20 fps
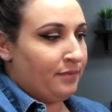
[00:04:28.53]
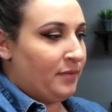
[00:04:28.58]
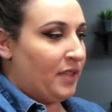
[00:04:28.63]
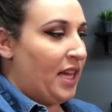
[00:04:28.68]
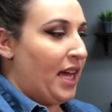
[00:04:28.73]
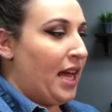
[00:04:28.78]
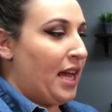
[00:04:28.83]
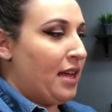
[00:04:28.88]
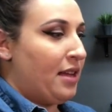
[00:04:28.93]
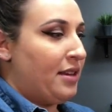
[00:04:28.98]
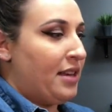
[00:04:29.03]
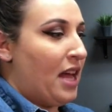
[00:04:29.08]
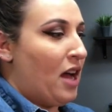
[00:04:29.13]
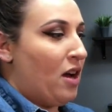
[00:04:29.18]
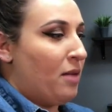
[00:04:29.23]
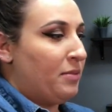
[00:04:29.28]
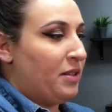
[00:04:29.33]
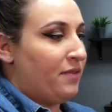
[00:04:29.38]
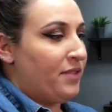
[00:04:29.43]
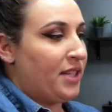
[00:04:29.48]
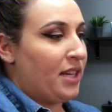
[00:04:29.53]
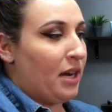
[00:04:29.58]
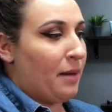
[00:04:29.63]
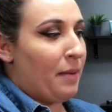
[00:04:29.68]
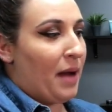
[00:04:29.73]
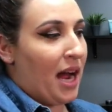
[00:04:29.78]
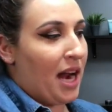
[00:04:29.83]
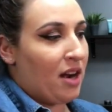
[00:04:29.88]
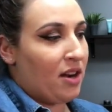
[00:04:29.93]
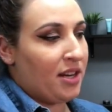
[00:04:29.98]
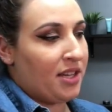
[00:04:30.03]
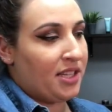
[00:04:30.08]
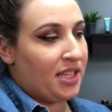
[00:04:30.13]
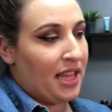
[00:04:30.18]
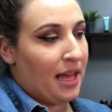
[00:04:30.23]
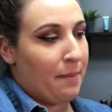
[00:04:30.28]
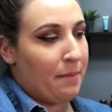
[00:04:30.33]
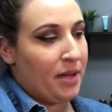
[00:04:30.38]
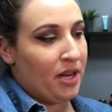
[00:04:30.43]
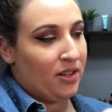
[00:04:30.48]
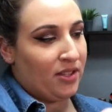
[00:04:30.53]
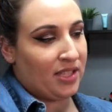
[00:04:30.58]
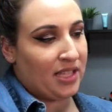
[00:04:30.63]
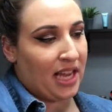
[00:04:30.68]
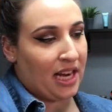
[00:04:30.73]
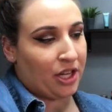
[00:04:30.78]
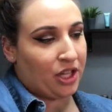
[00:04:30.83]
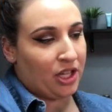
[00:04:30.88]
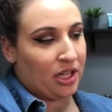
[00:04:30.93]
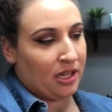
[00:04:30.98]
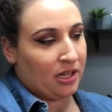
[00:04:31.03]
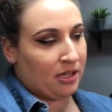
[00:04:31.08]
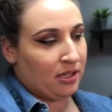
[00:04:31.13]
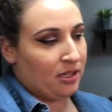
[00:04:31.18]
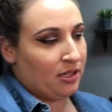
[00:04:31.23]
Okay, now I'm lifting it up higher into that middle section.